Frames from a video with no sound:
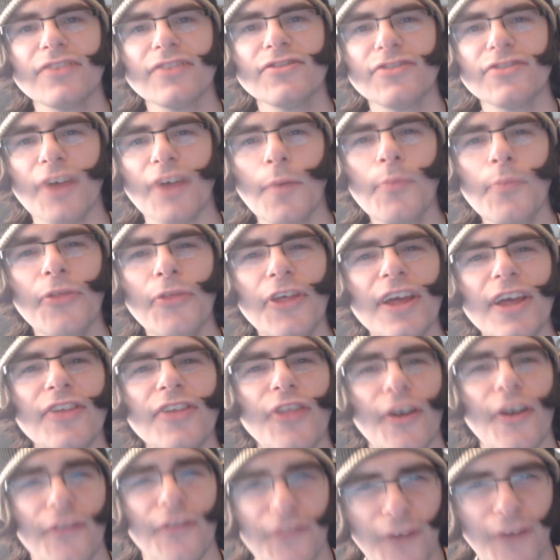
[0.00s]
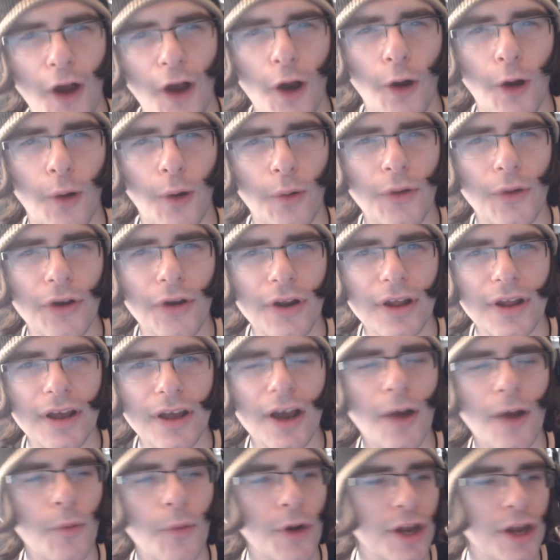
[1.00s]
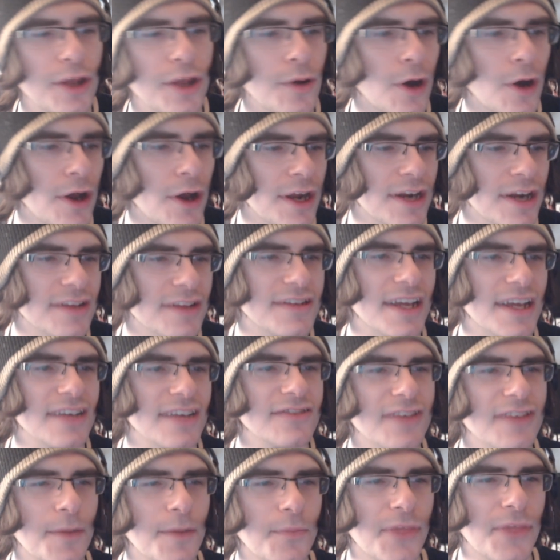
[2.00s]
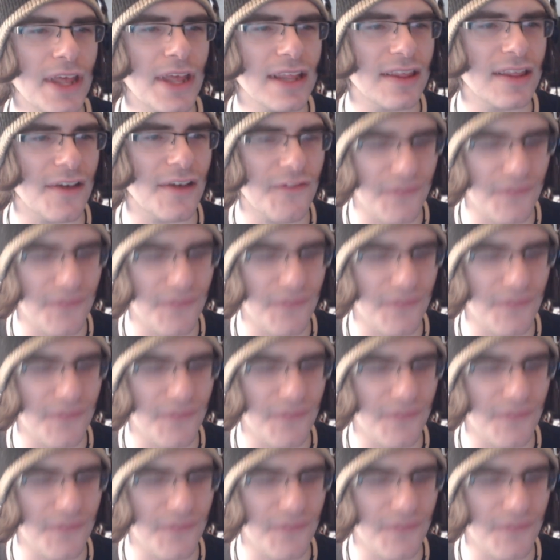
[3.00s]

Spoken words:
something the phone. What are you all hearing? It's like something the